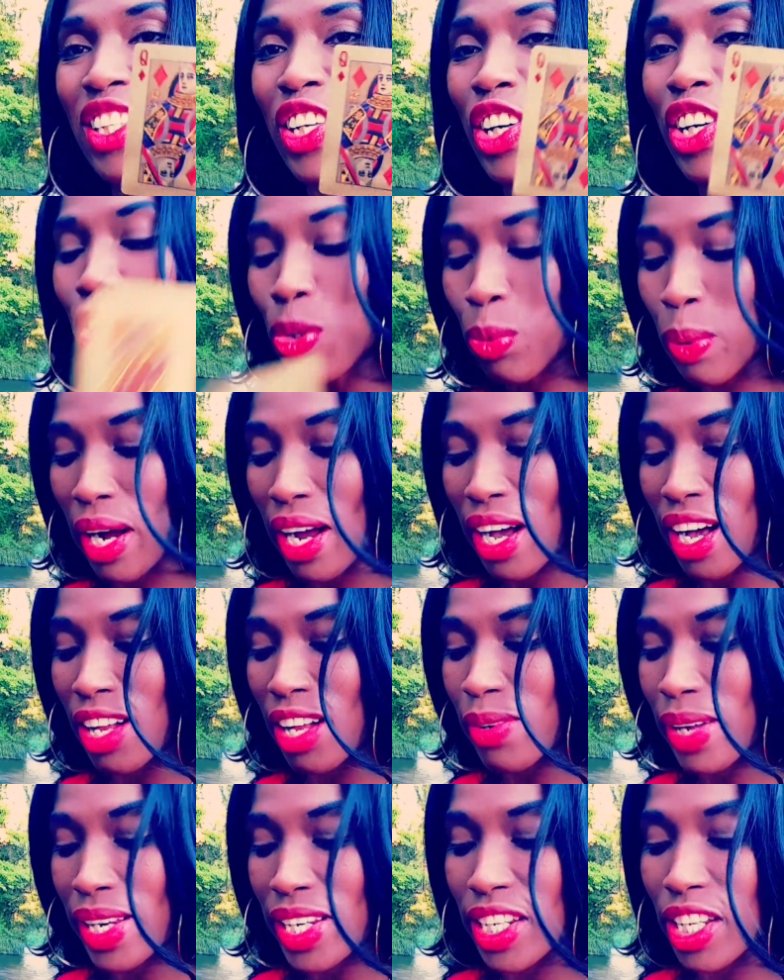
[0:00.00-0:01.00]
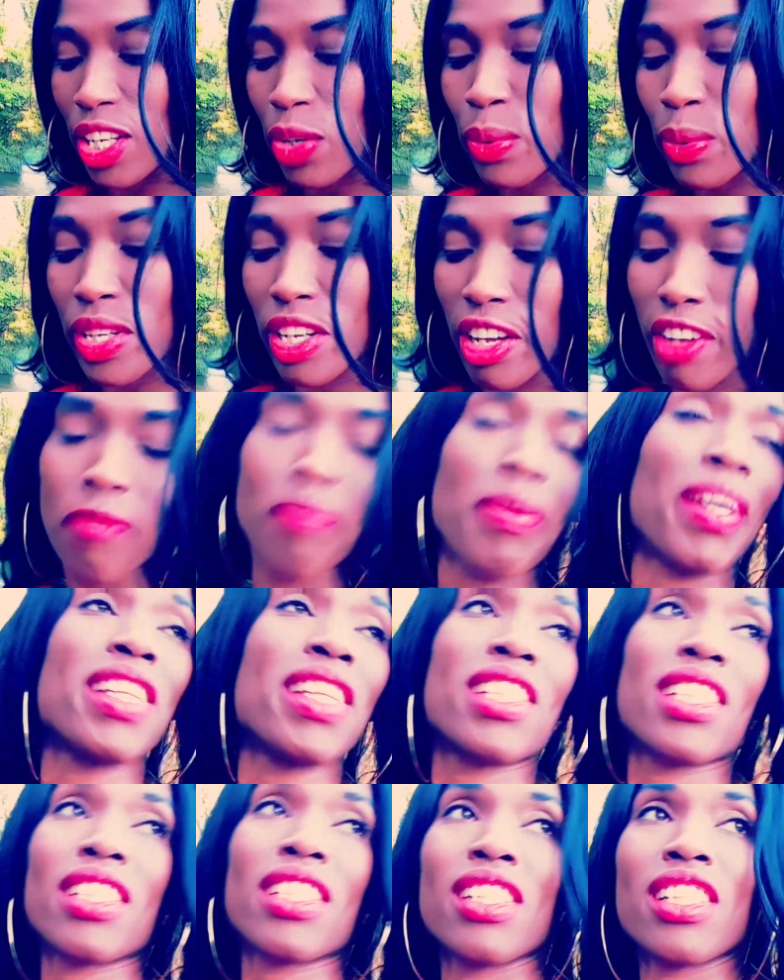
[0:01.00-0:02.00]
So you are already the Queen of
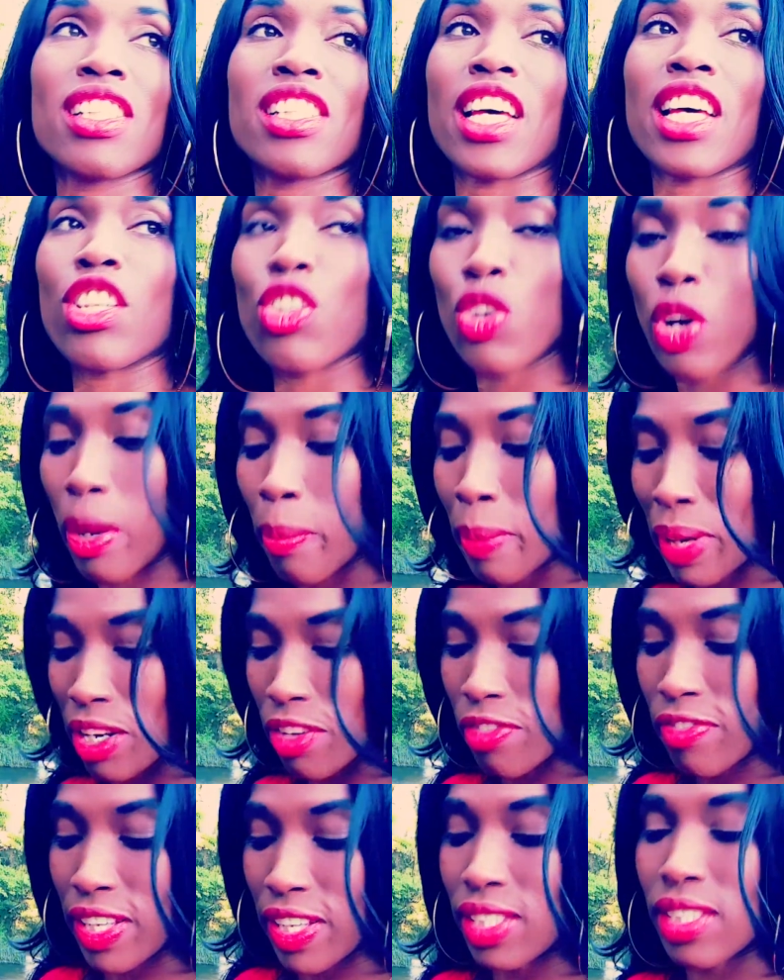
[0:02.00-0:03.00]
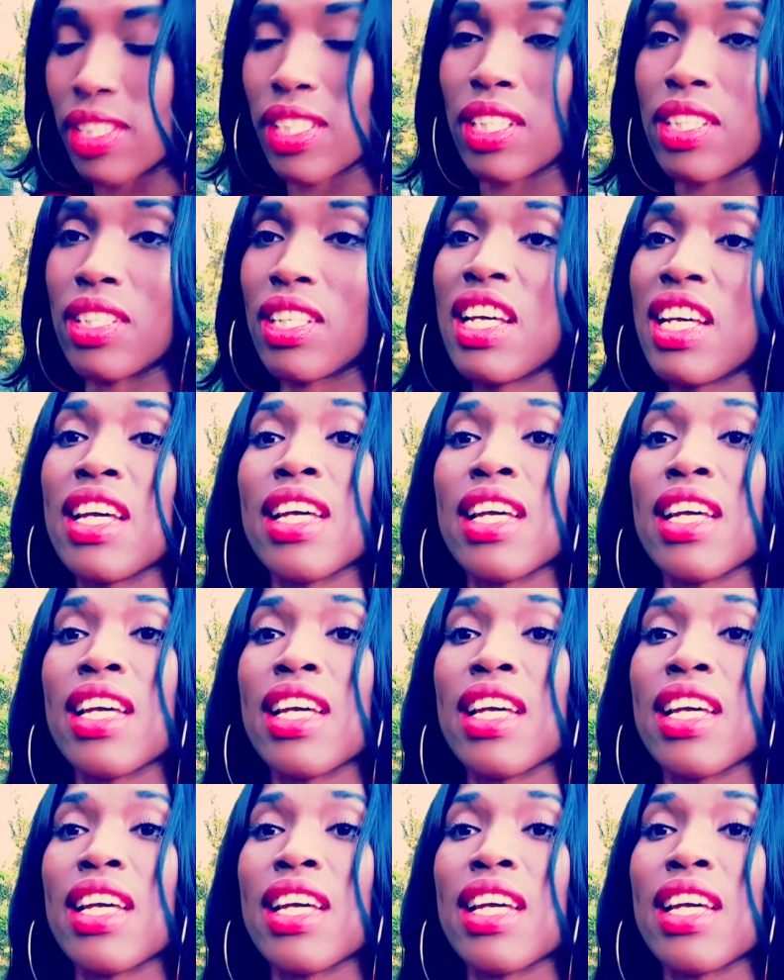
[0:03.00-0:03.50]
Pentacles, and you are manifesting